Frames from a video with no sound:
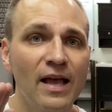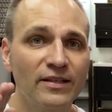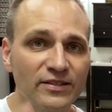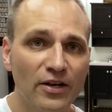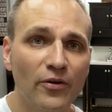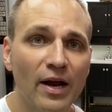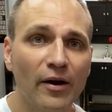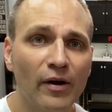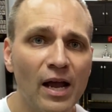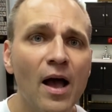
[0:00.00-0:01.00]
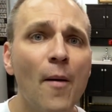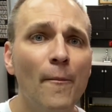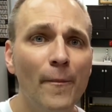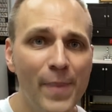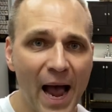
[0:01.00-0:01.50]
center area
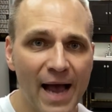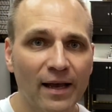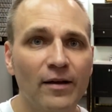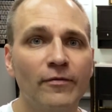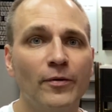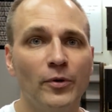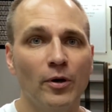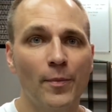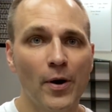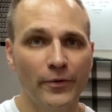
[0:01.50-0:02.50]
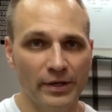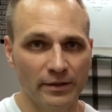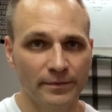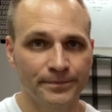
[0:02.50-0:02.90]
back from your opponent.